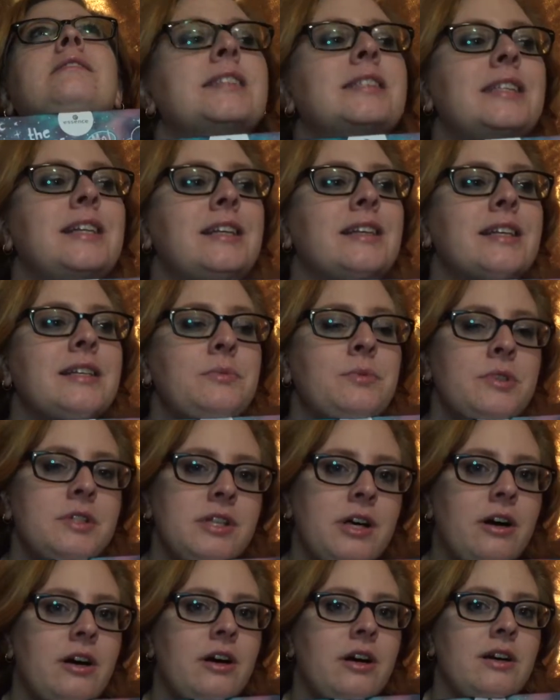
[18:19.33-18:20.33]
See, this
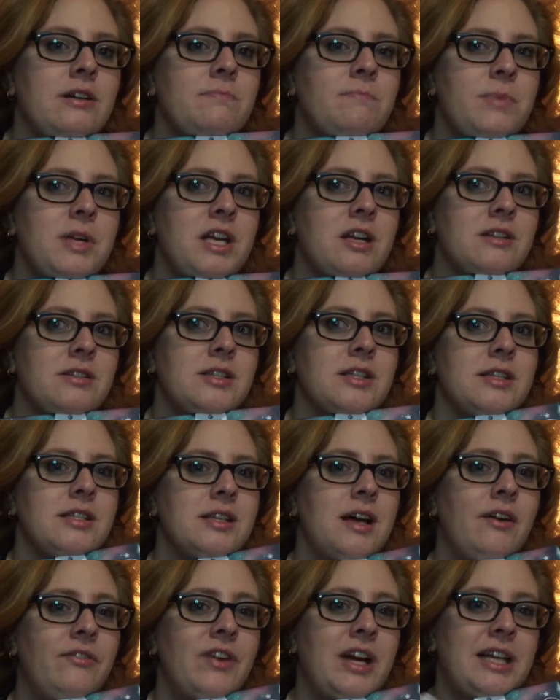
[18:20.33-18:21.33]
one's hard because the
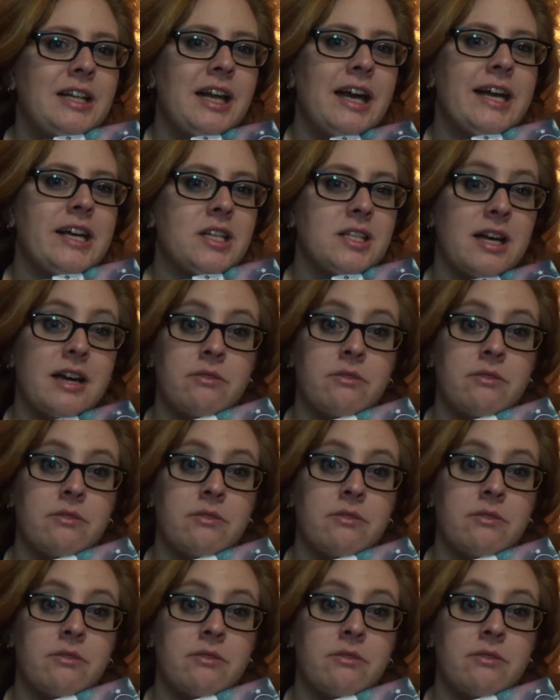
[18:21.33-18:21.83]
stuff I liked,